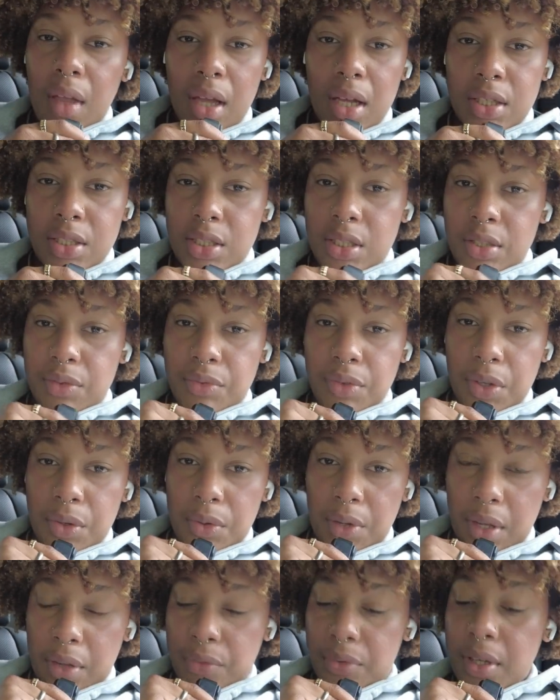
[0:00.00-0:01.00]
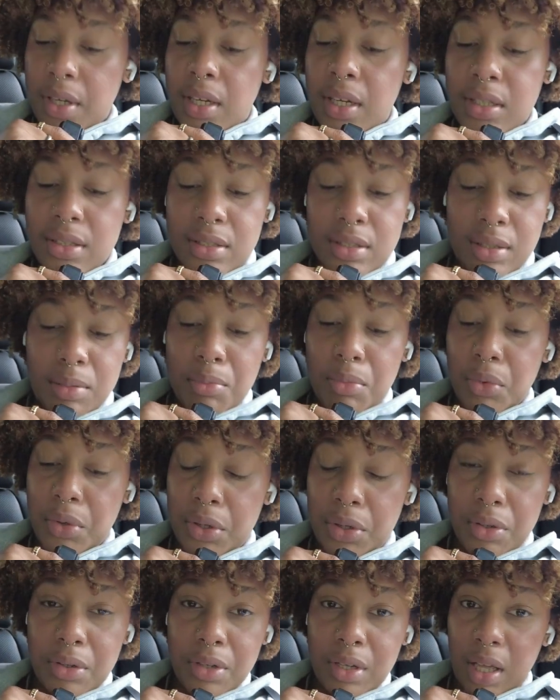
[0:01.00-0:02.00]
I should have known. I figured at some
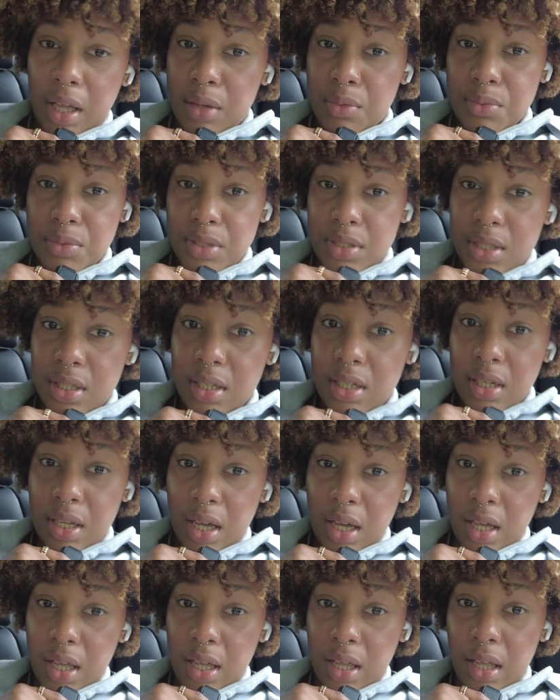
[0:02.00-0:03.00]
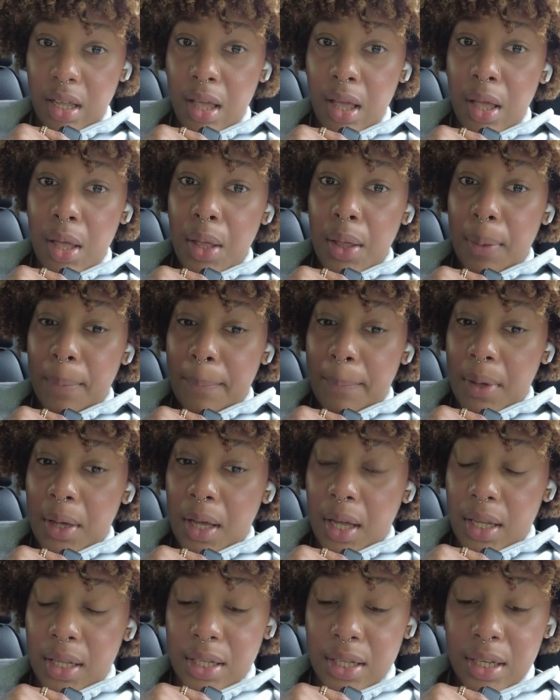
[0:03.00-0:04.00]
point her dad was gonna die, but
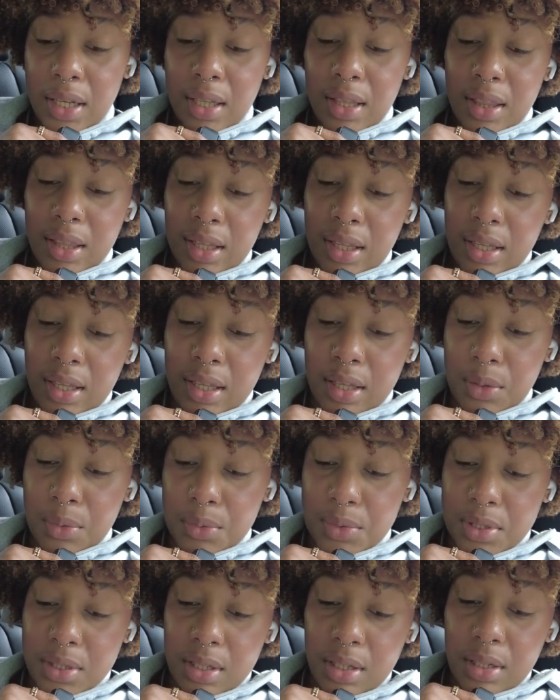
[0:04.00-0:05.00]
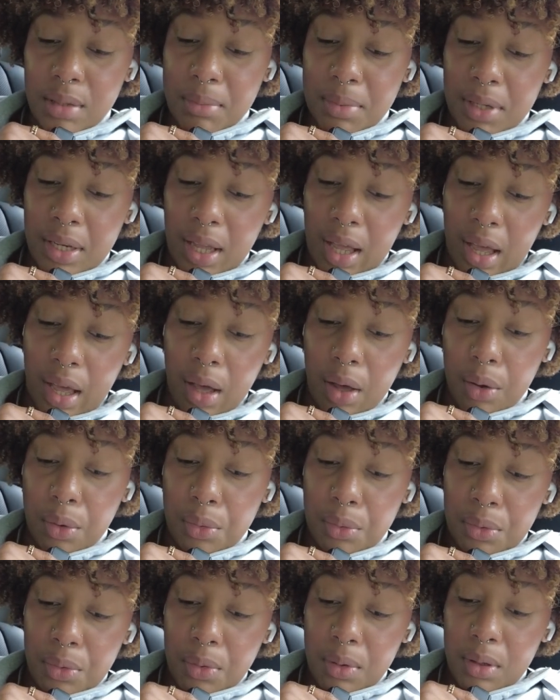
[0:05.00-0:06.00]
I didn't think it was gonna be
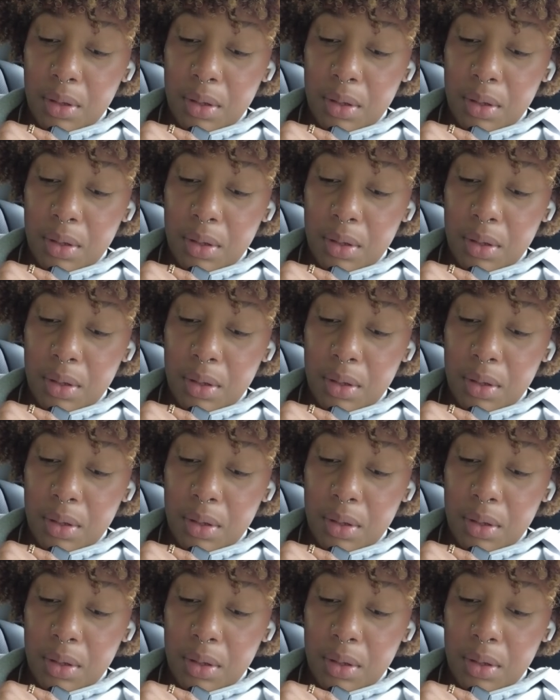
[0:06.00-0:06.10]
now.